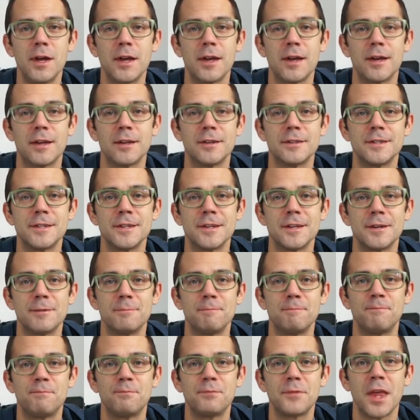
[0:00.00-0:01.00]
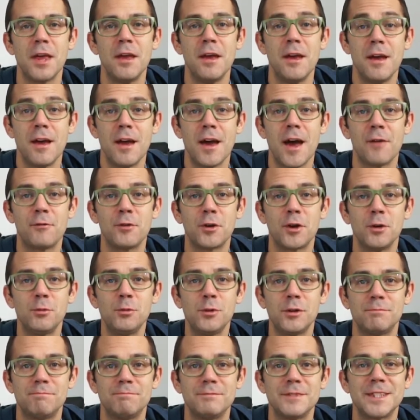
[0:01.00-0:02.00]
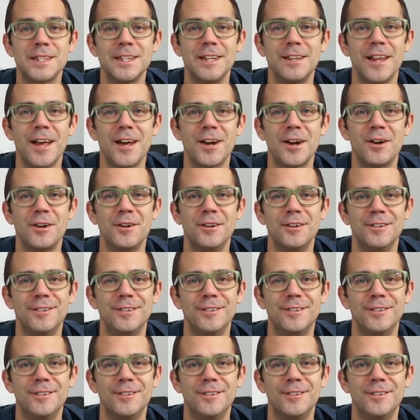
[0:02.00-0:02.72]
and have a good one. See you later.